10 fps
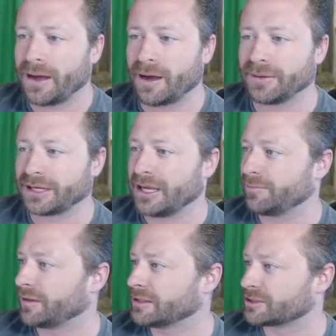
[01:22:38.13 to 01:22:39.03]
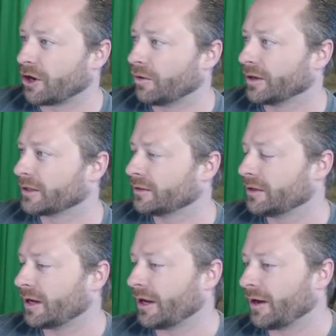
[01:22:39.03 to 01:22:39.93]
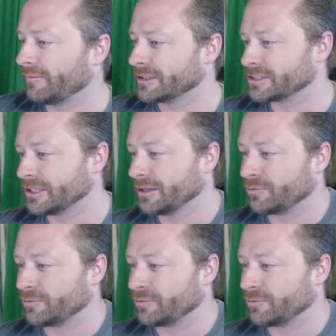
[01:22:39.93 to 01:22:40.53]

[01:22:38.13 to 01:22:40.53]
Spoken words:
I'm going to keep these going. I obviously